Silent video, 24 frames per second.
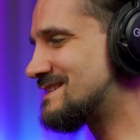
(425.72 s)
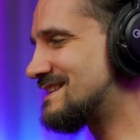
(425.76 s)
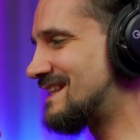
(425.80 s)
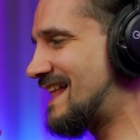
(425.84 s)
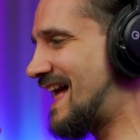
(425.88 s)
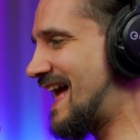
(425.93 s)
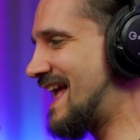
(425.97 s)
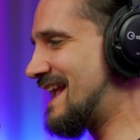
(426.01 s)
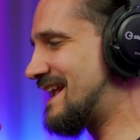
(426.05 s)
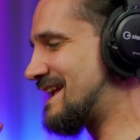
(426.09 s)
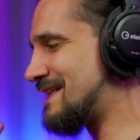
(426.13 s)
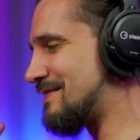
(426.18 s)

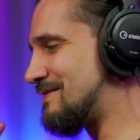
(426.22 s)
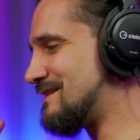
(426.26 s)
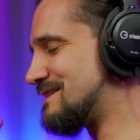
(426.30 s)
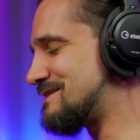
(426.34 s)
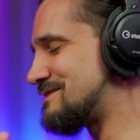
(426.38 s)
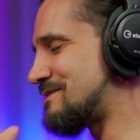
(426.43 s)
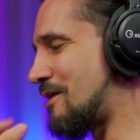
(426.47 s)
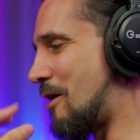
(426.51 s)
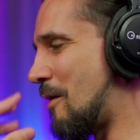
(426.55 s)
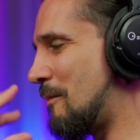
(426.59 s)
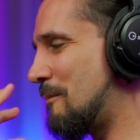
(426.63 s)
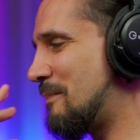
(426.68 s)
like the
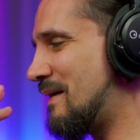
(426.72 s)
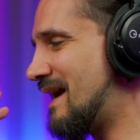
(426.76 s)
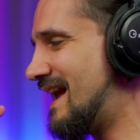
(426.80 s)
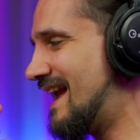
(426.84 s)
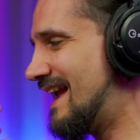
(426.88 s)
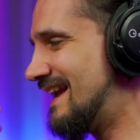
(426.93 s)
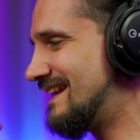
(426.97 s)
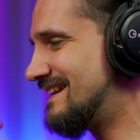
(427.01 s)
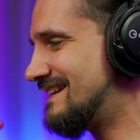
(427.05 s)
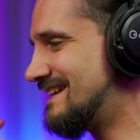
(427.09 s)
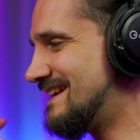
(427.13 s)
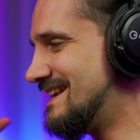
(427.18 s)
top
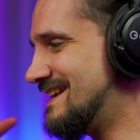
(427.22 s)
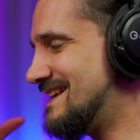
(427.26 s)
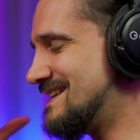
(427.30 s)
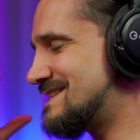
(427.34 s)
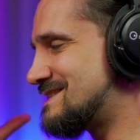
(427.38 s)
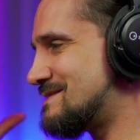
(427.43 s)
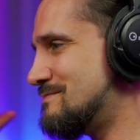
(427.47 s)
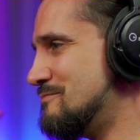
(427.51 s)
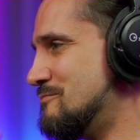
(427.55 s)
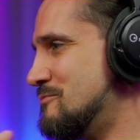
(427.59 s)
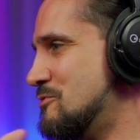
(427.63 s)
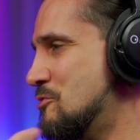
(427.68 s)
end
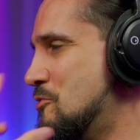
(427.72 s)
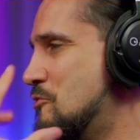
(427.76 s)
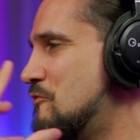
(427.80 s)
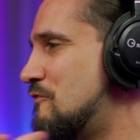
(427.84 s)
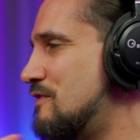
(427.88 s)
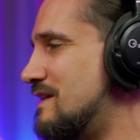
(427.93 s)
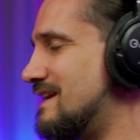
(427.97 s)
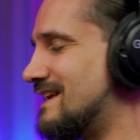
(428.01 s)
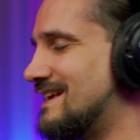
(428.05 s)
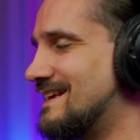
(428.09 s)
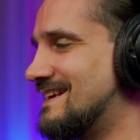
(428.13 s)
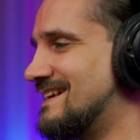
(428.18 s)
is
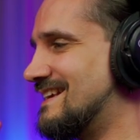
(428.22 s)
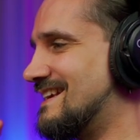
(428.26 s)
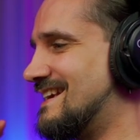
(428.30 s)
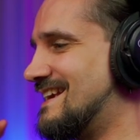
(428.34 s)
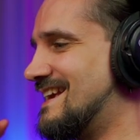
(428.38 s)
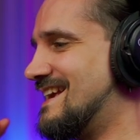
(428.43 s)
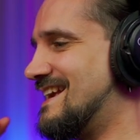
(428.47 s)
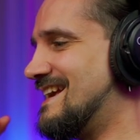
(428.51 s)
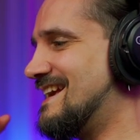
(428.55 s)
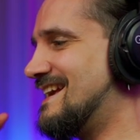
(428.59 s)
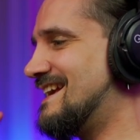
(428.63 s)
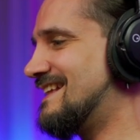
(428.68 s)
moving.
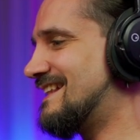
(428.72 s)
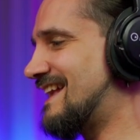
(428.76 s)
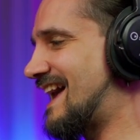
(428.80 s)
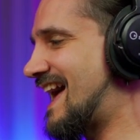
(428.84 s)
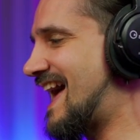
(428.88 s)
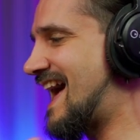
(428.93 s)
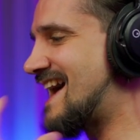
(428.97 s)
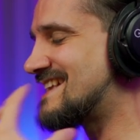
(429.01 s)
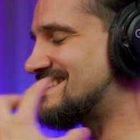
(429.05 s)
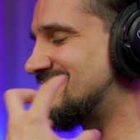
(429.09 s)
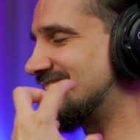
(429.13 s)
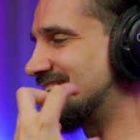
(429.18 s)
It
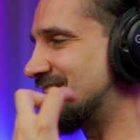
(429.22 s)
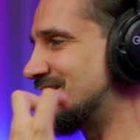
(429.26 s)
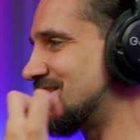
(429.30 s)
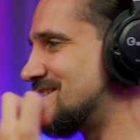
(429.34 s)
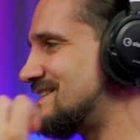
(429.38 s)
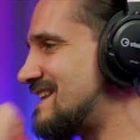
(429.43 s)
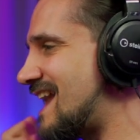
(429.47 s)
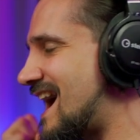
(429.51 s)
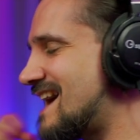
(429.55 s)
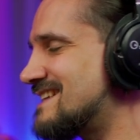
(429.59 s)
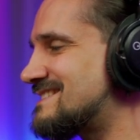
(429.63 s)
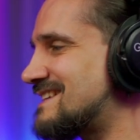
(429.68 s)
has a
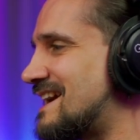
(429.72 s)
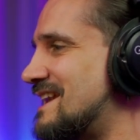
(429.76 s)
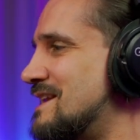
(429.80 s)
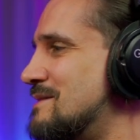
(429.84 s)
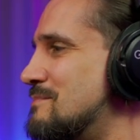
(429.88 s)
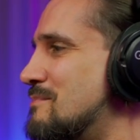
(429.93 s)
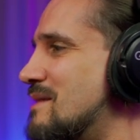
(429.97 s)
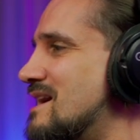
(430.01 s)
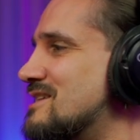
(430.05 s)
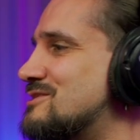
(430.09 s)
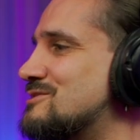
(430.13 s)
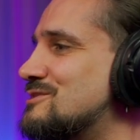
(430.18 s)
nice
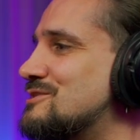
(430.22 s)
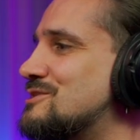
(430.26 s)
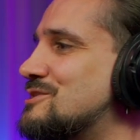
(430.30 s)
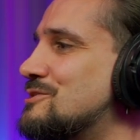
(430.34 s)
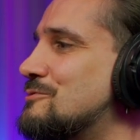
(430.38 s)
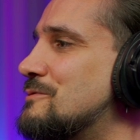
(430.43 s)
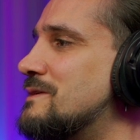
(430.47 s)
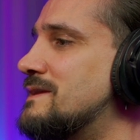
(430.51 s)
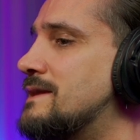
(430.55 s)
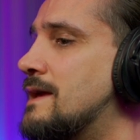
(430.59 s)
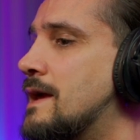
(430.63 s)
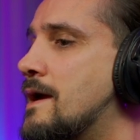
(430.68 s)
animation
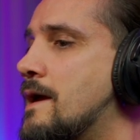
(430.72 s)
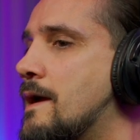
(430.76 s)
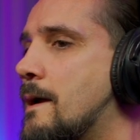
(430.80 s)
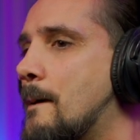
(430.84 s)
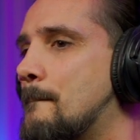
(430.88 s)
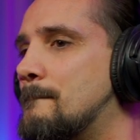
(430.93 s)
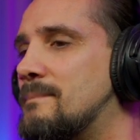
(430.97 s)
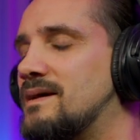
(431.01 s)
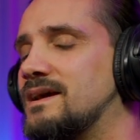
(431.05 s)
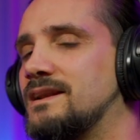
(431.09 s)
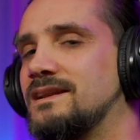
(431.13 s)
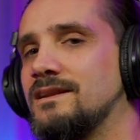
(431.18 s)
to it,
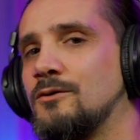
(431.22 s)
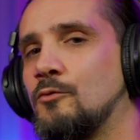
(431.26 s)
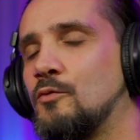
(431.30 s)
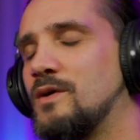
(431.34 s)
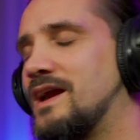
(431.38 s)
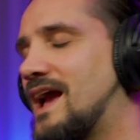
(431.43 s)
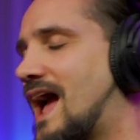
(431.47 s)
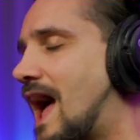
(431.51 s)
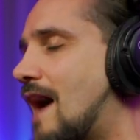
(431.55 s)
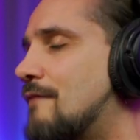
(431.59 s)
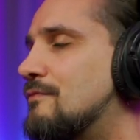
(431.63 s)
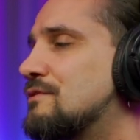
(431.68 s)
but
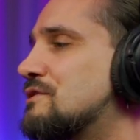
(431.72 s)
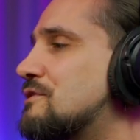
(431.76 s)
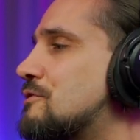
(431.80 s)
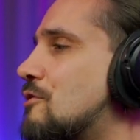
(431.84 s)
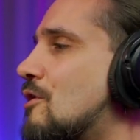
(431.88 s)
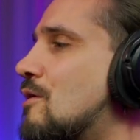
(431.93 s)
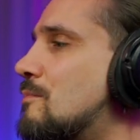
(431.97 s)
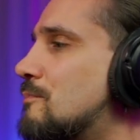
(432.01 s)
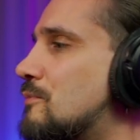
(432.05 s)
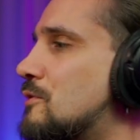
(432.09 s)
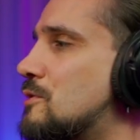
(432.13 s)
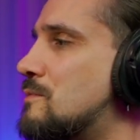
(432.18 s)
we haven't
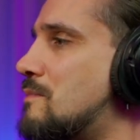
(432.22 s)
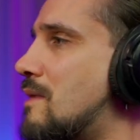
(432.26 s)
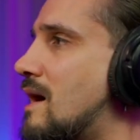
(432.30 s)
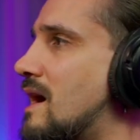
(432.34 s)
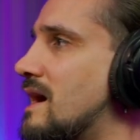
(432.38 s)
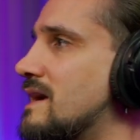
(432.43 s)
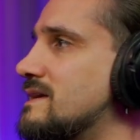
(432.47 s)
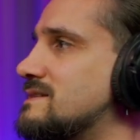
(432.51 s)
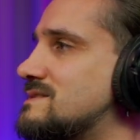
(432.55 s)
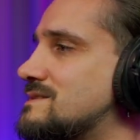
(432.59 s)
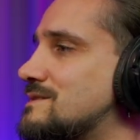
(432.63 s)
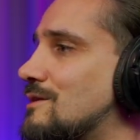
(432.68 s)

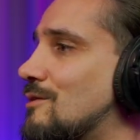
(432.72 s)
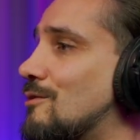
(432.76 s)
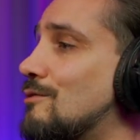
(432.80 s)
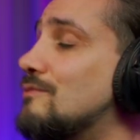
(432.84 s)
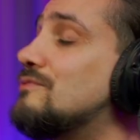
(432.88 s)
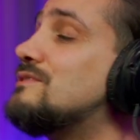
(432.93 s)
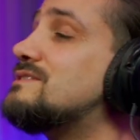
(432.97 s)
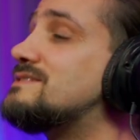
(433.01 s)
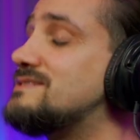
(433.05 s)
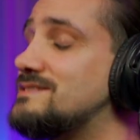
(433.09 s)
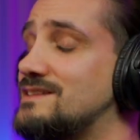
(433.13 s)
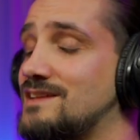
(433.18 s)
compromised
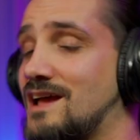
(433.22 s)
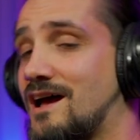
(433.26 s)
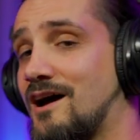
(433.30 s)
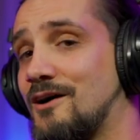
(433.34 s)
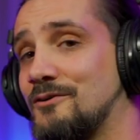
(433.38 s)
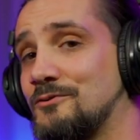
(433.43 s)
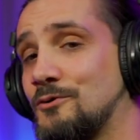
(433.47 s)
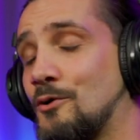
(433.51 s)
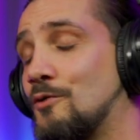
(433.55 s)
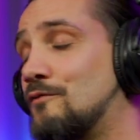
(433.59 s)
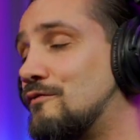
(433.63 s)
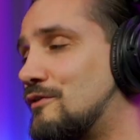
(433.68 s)
on the
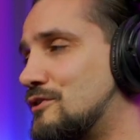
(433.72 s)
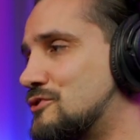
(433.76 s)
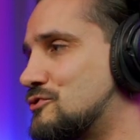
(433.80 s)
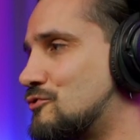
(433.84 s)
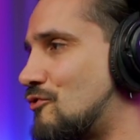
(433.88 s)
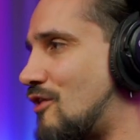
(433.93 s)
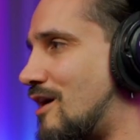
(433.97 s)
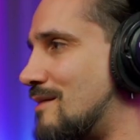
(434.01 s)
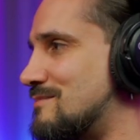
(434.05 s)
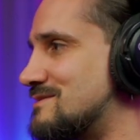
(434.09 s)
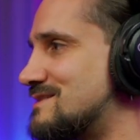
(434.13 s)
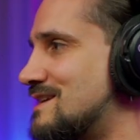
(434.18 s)
sound of our
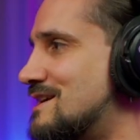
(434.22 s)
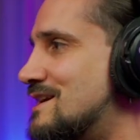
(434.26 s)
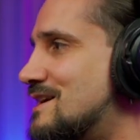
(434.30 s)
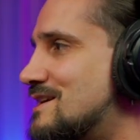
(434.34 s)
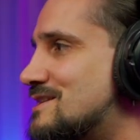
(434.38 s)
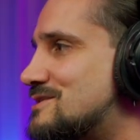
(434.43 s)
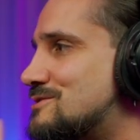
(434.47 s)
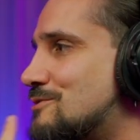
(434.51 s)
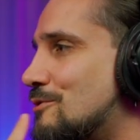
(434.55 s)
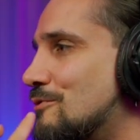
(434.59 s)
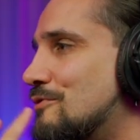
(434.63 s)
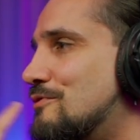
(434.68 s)
drums.
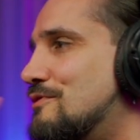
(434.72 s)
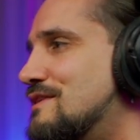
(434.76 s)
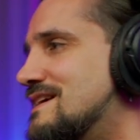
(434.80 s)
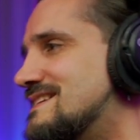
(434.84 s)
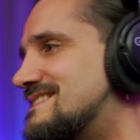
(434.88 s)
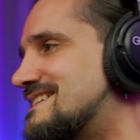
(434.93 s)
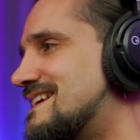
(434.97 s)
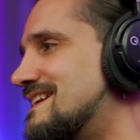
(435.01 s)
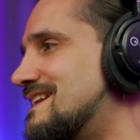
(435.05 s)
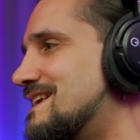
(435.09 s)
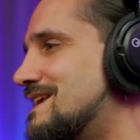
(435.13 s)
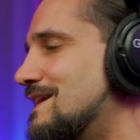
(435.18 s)
So
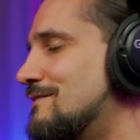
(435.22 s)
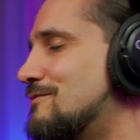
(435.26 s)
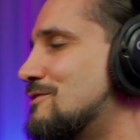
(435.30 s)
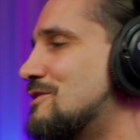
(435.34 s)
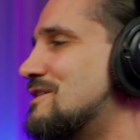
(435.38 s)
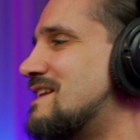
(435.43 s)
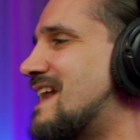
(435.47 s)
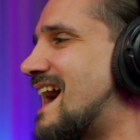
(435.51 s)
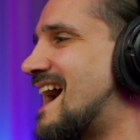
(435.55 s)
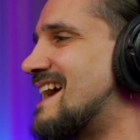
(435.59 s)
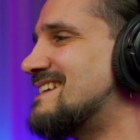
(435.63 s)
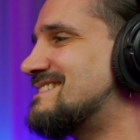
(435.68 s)
this can give
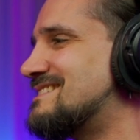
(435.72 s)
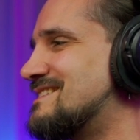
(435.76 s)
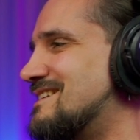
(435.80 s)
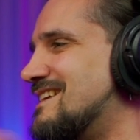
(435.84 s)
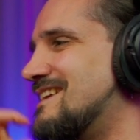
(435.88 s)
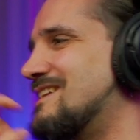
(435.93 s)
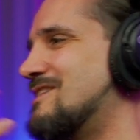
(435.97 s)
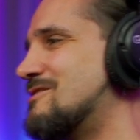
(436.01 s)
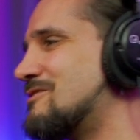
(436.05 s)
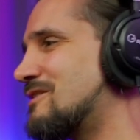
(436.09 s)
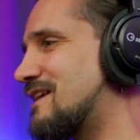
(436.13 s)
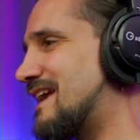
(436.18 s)
you a nice
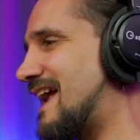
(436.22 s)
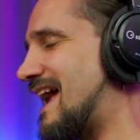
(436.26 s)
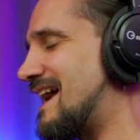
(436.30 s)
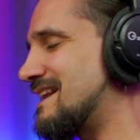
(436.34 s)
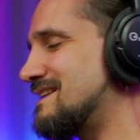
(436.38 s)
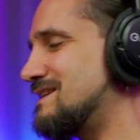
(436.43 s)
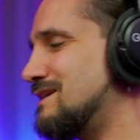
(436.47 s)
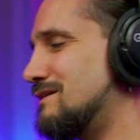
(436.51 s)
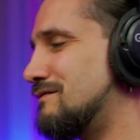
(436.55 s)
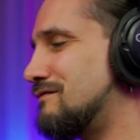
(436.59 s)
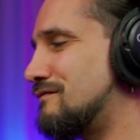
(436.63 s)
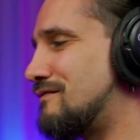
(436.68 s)
ear
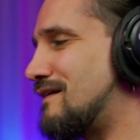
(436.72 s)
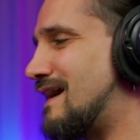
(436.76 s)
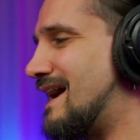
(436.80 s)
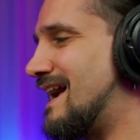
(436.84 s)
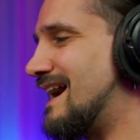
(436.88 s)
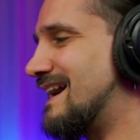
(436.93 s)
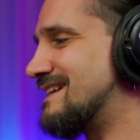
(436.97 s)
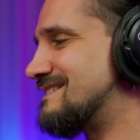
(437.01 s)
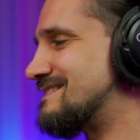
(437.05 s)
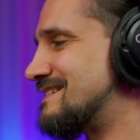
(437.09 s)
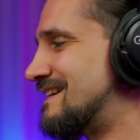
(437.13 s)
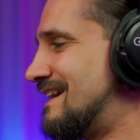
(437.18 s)
candy
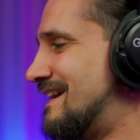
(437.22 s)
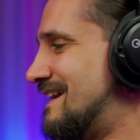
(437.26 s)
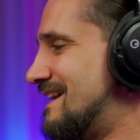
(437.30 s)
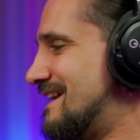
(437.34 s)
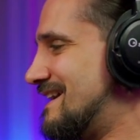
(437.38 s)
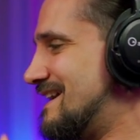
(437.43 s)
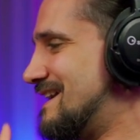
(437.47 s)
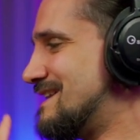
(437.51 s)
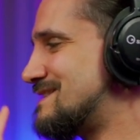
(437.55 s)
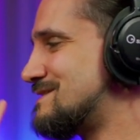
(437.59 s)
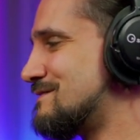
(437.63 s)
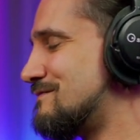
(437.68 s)
effect.
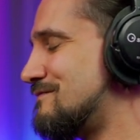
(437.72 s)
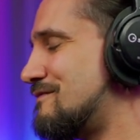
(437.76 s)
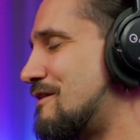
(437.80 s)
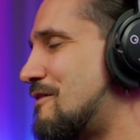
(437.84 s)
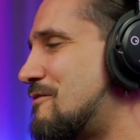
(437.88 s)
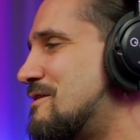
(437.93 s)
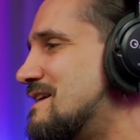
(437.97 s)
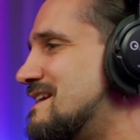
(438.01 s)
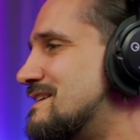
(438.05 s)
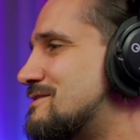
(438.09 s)
It's very